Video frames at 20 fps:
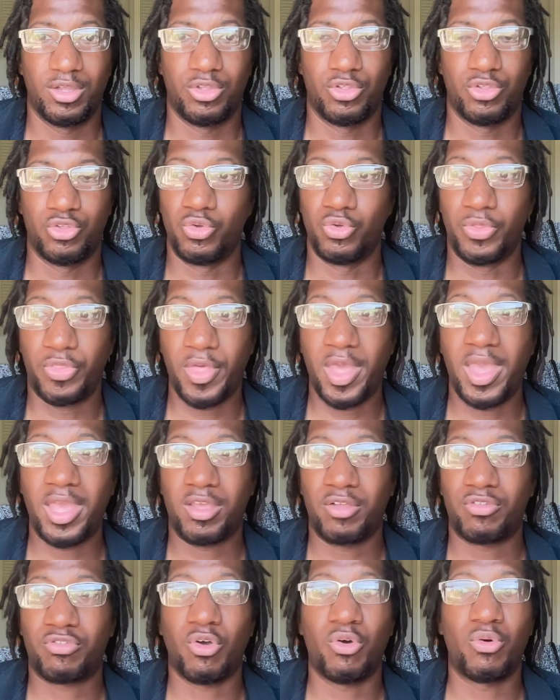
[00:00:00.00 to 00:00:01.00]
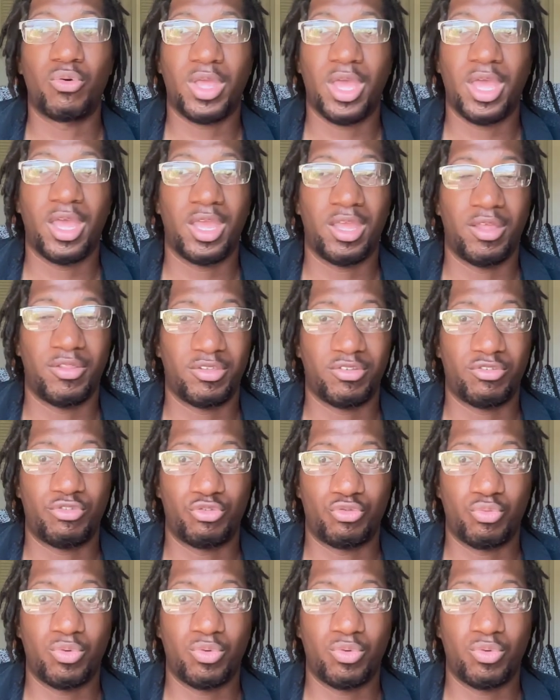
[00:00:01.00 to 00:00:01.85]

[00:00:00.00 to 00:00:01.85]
You think it's okay, and this is